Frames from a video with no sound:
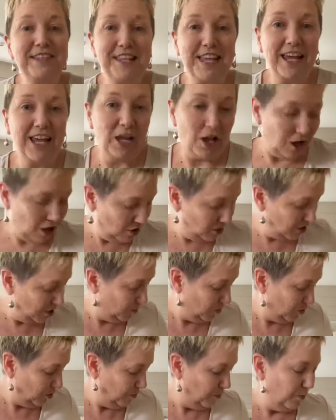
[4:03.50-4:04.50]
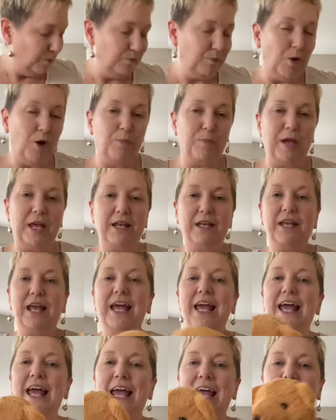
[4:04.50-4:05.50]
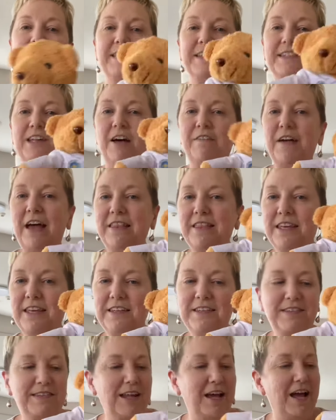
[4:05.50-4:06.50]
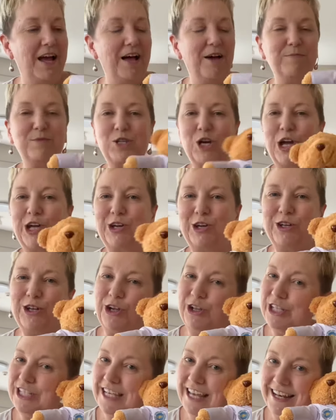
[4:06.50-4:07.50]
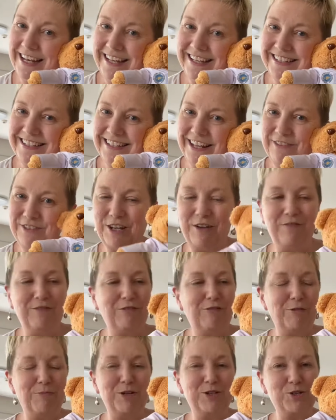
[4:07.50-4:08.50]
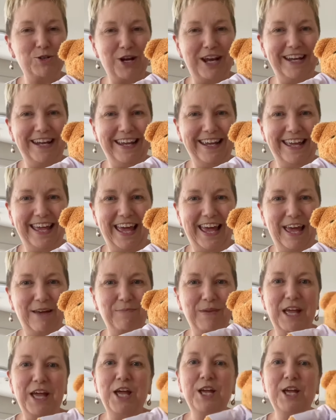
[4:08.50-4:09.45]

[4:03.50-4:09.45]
thing I want to pop in is I've had these um, Taekwondo teddies left over from a training camp.